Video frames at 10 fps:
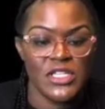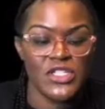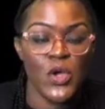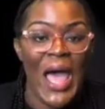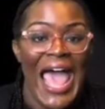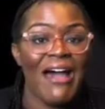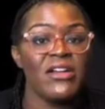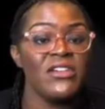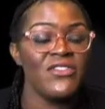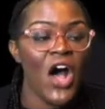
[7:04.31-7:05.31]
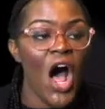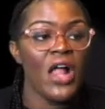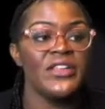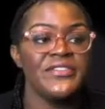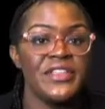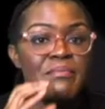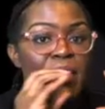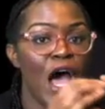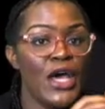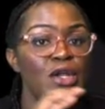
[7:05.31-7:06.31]
So out of all of the
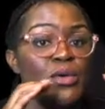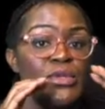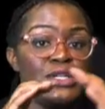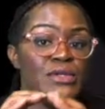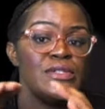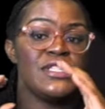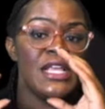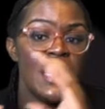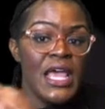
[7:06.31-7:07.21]
monomials